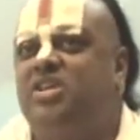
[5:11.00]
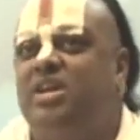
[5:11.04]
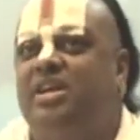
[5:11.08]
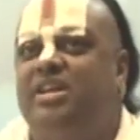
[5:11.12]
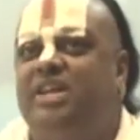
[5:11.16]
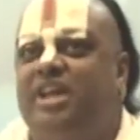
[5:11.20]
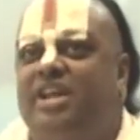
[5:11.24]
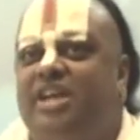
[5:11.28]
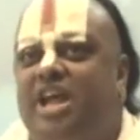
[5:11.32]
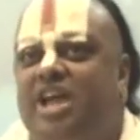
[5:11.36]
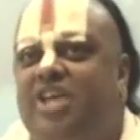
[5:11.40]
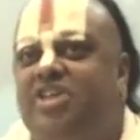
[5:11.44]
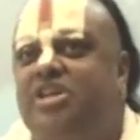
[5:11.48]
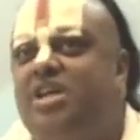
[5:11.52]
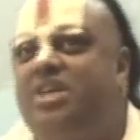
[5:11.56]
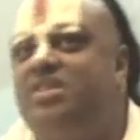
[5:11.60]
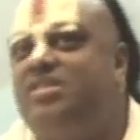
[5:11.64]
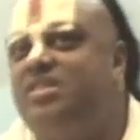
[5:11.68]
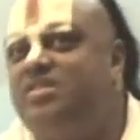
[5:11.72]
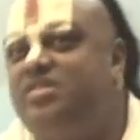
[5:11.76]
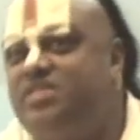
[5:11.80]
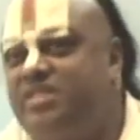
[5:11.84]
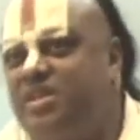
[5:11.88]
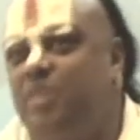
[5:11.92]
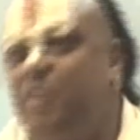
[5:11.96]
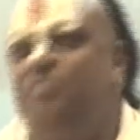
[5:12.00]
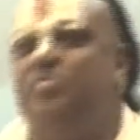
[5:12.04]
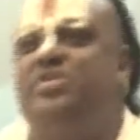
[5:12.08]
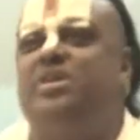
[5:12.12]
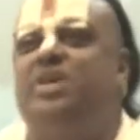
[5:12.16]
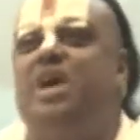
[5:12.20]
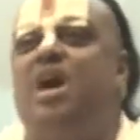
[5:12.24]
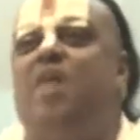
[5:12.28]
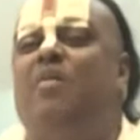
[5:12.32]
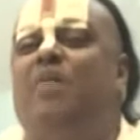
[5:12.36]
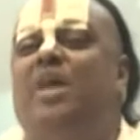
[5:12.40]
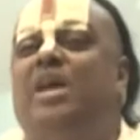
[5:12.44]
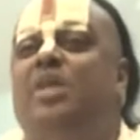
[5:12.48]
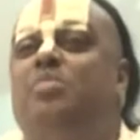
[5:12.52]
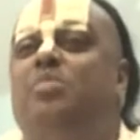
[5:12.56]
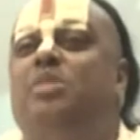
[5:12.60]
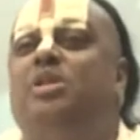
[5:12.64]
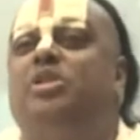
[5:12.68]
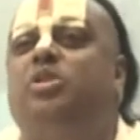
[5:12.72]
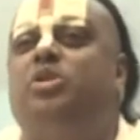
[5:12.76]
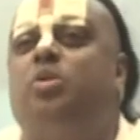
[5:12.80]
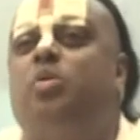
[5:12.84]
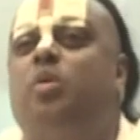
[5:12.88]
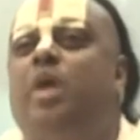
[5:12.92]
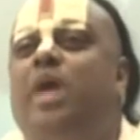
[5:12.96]
these detection systems
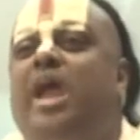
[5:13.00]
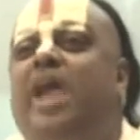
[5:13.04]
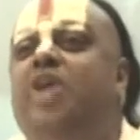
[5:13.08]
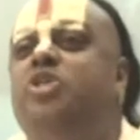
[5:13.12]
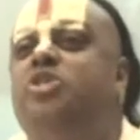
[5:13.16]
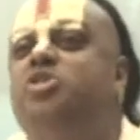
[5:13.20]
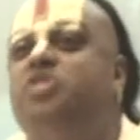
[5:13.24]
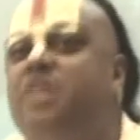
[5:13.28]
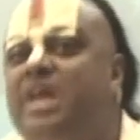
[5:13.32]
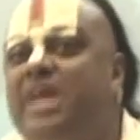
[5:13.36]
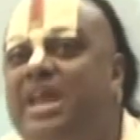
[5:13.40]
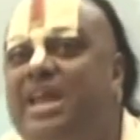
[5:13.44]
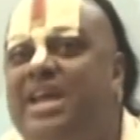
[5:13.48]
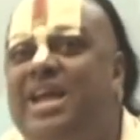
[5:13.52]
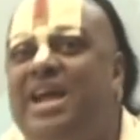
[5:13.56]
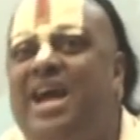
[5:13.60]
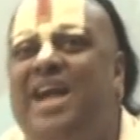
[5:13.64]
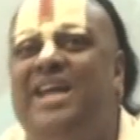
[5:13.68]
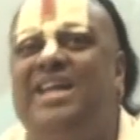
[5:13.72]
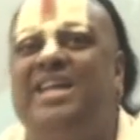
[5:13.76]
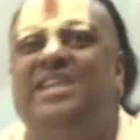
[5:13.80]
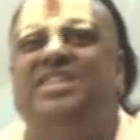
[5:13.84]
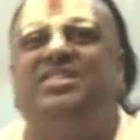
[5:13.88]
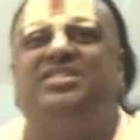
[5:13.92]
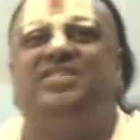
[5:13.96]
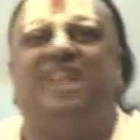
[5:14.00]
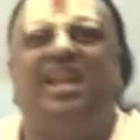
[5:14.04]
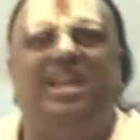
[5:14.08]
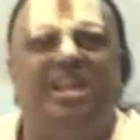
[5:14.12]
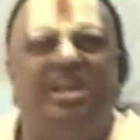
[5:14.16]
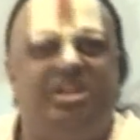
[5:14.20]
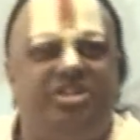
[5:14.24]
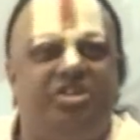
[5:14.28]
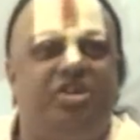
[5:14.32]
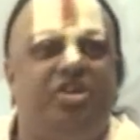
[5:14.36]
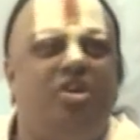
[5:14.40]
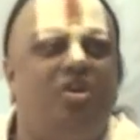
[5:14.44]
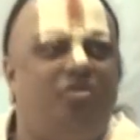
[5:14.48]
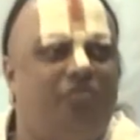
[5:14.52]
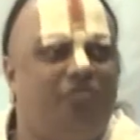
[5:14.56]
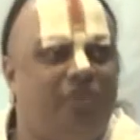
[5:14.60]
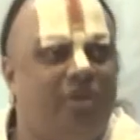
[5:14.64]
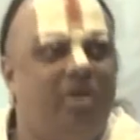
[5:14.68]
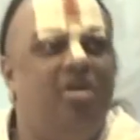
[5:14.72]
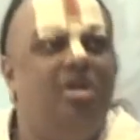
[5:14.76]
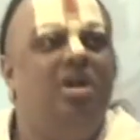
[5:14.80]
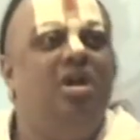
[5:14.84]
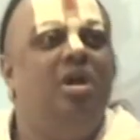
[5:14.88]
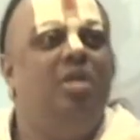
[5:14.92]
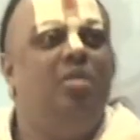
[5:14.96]
available through engineering and installation
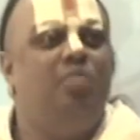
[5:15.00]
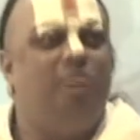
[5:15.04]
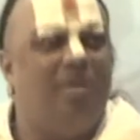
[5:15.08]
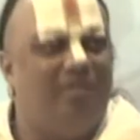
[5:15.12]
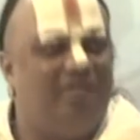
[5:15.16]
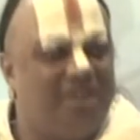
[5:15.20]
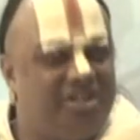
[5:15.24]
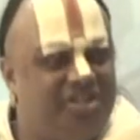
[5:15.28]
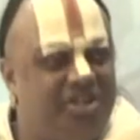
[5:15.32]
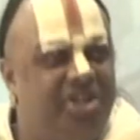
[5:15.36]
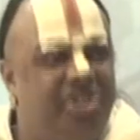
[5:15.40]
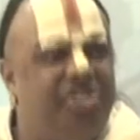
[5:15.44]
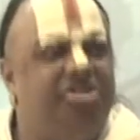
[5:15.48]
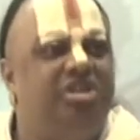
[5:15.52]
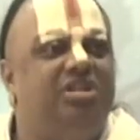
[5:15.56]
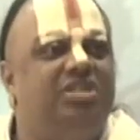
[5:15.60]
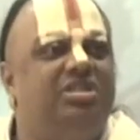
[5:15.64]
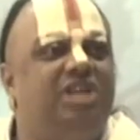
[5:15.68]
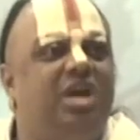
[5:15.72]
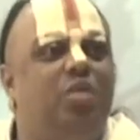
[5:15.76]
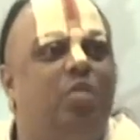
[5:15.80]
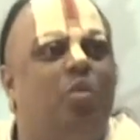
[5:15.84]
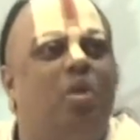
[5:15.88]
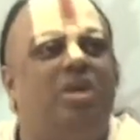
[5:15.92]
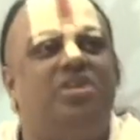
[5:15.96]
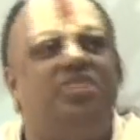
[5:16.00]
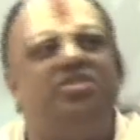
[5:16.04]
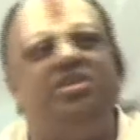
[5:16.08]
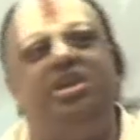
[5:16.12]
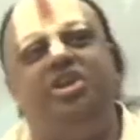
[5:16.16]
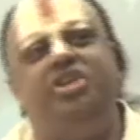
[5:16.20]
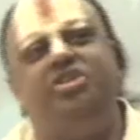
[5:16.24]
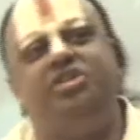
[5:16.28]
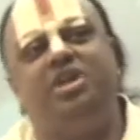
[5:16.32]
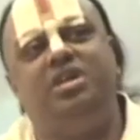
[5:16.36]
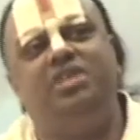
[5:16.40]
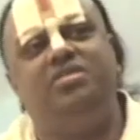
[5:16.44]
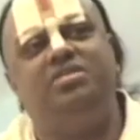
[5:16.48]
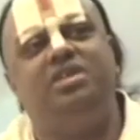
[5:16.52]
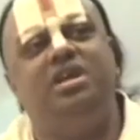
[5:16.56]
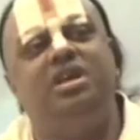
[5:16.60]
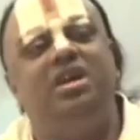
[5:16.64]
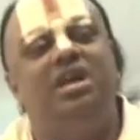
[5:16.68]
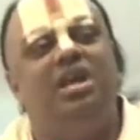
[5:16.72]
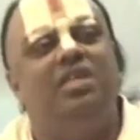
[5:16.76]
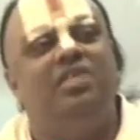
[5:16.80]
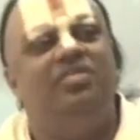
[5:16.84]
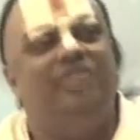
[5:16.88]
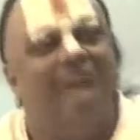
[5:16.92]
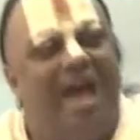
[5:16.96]
of power stations or
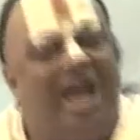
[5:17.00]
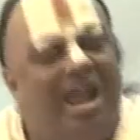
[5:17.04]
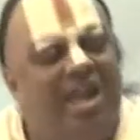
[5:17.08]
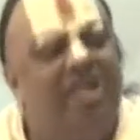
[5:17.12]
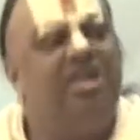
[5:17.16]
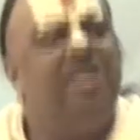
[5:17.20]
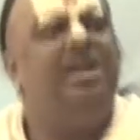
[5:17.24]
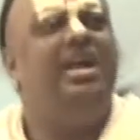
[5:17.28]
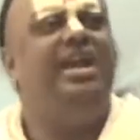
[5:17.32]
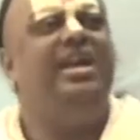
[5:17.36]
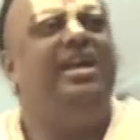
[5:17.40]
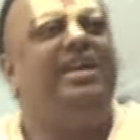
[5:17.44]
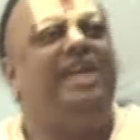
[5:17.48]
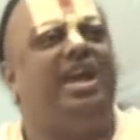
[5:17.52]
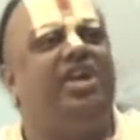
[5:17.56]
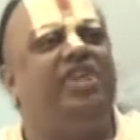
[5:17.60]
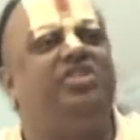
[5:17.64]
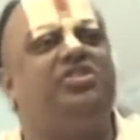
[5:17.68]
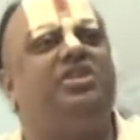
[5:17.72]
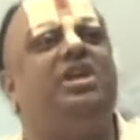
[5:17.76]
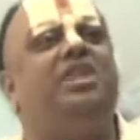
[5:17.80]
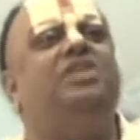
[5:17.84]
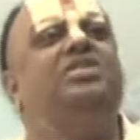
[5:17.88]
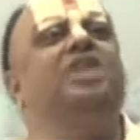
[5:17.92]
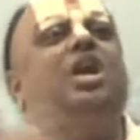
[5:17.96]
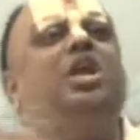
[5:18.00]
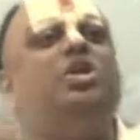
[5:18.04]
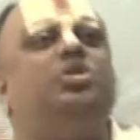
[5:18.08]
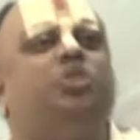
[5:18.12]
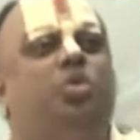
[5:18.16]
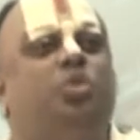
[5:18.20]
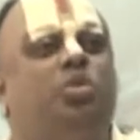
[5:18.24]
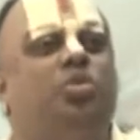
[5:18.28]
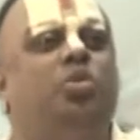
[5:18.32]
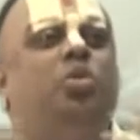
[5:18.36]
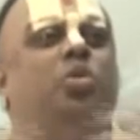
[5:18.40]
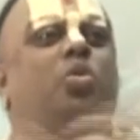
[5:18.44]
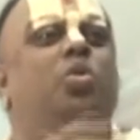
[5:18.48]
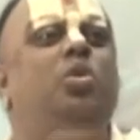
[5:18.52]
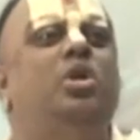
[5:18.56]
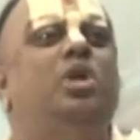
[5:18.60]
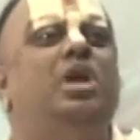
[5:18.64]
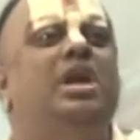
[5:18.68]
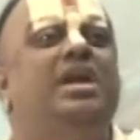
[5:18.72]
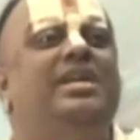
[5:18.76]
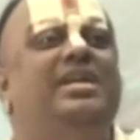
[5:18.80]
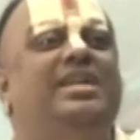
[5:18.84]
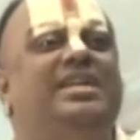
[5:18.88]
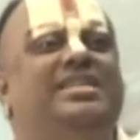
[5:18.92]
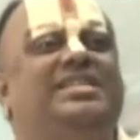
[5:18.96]
workstations. Then it extends also
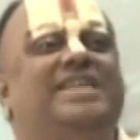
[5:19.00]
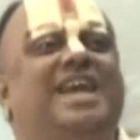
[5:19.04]
to